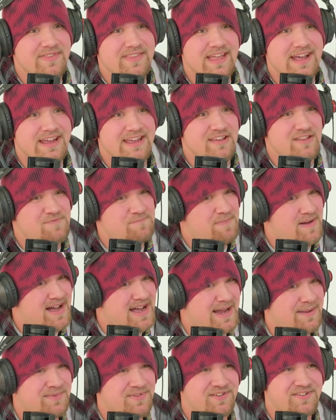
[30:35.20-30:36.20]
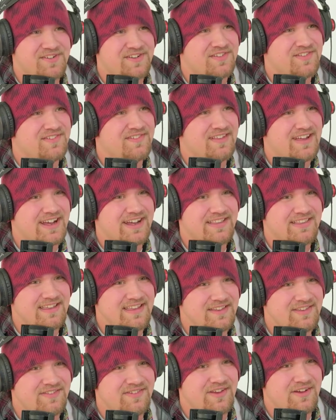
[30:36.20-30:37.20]
Like his pipes are just like he
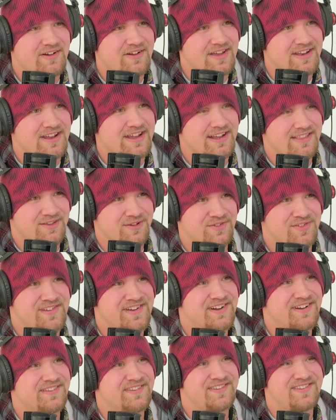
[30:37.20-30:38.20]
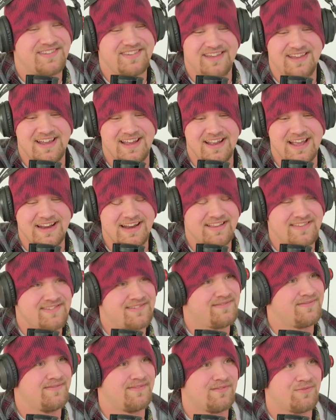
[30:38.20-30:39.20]
still can hit those notes, and like that's
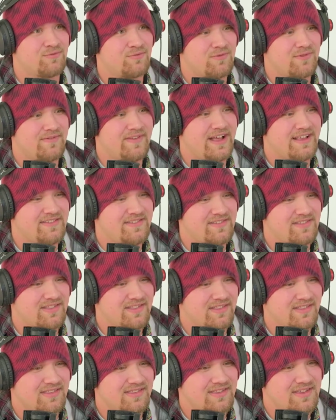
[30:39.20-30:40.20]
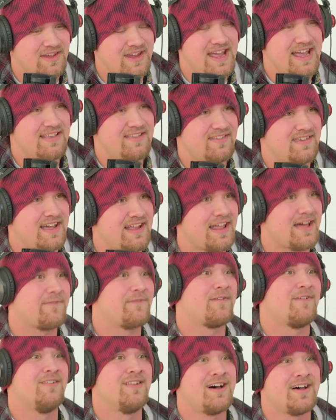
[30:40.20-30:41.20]
you can't say that
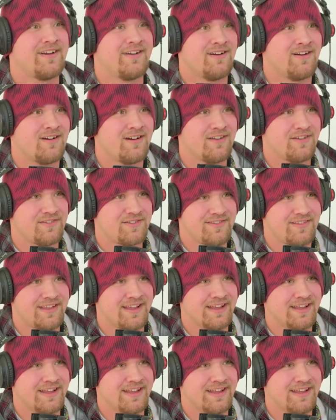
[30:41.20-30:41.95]
for a lot of artists. Like